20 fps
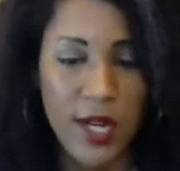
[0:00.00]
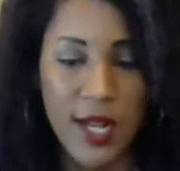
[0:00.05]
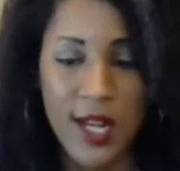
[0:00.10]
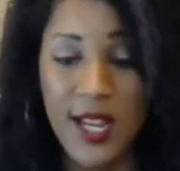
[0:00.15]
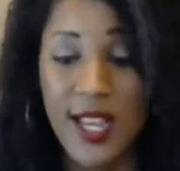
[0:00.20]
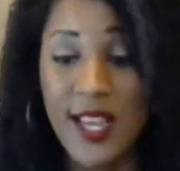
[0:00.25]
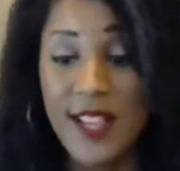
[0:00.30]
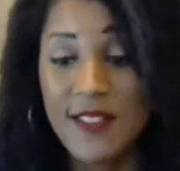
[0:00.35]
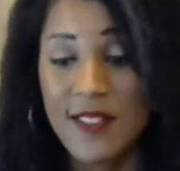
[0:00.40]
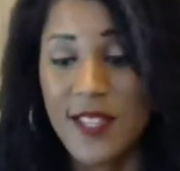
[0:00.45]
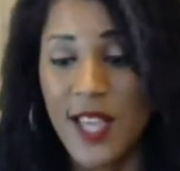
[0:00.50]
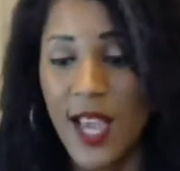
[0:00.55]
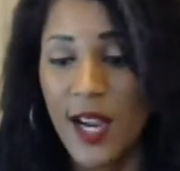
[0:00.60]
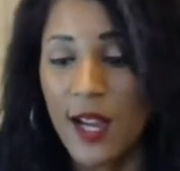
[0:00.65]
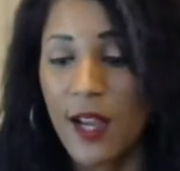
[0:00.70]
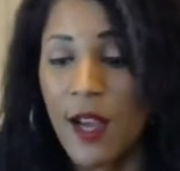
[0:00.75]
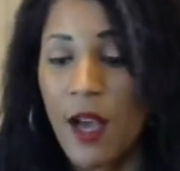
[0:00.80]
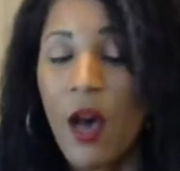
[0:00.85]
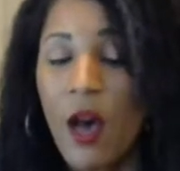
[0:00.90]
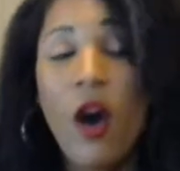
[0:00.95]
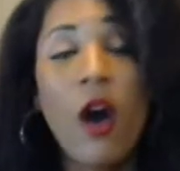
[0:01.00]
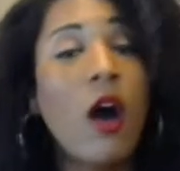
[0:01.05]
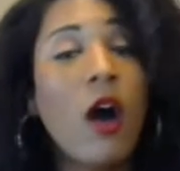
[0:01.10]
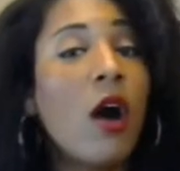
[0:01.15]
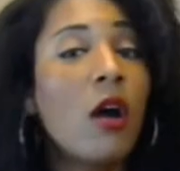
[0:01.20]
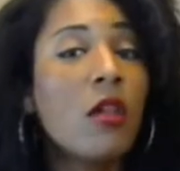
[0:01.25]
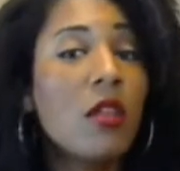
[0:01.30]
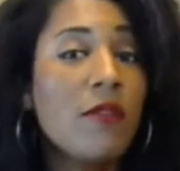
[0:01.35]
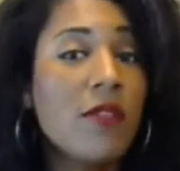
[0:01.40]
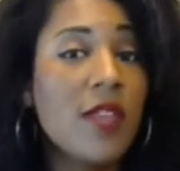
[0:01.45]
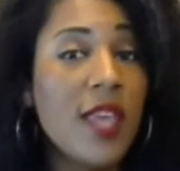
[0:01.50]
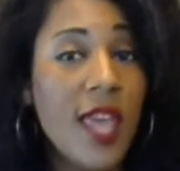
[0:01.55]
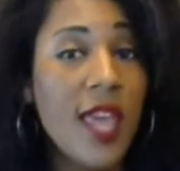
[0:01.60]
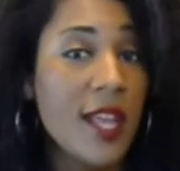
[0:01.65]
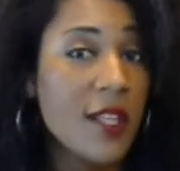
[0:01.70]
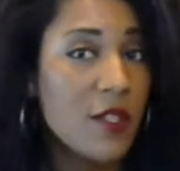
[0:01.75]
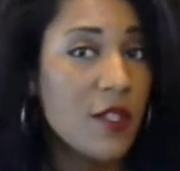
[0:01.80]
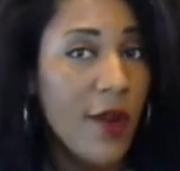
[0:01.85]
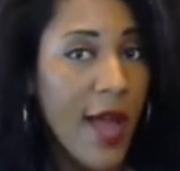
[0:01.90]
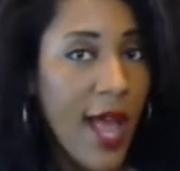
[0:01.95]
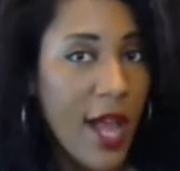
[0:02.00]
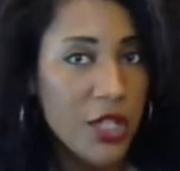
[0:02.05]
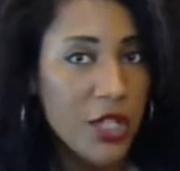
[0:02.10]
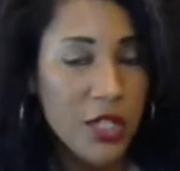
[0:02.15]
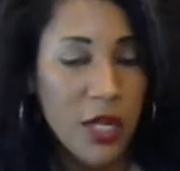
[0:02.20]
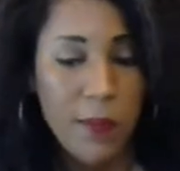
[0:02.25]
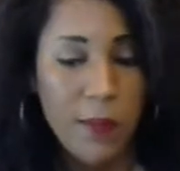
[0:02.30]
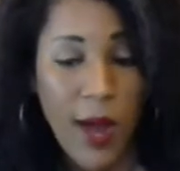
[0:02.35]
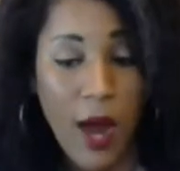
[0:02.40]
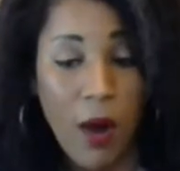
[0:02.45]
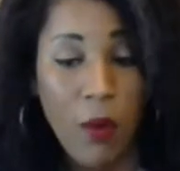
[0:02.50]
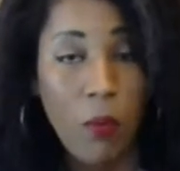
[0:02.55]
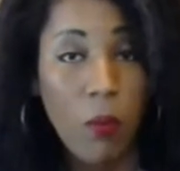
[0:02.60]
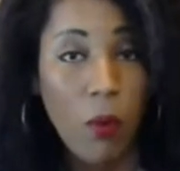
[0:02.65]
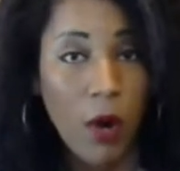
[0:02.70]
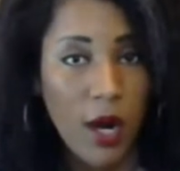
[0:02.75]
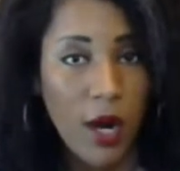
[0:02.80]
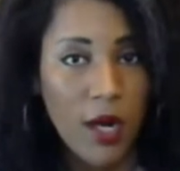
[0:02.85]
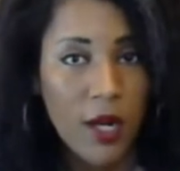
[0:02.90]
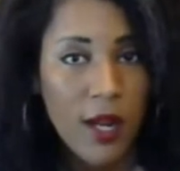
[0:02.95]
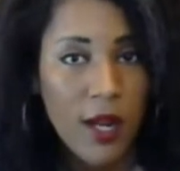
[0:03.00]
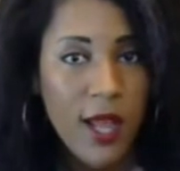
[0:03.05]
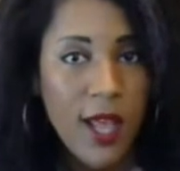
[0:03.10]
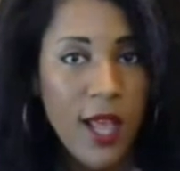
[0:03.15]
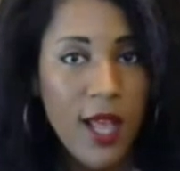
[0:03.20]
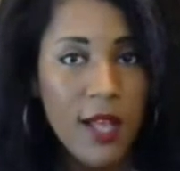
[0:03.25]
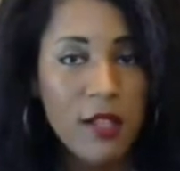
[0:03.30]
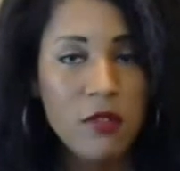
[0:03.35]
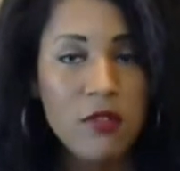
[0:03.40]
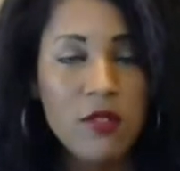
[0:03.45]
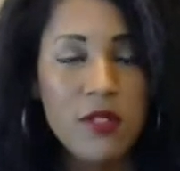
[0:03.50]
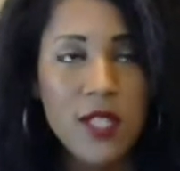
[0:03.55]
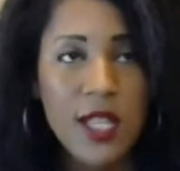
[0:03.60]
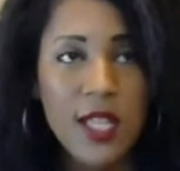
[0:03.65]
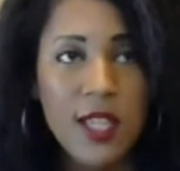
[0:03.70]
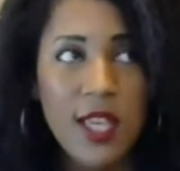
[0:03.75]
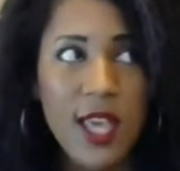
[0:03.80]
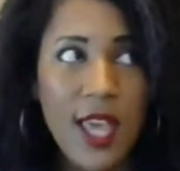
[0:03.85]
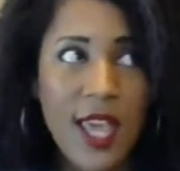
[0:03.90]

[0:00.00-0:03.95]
In his deck, all of the 8s are actually about work. And you'll see the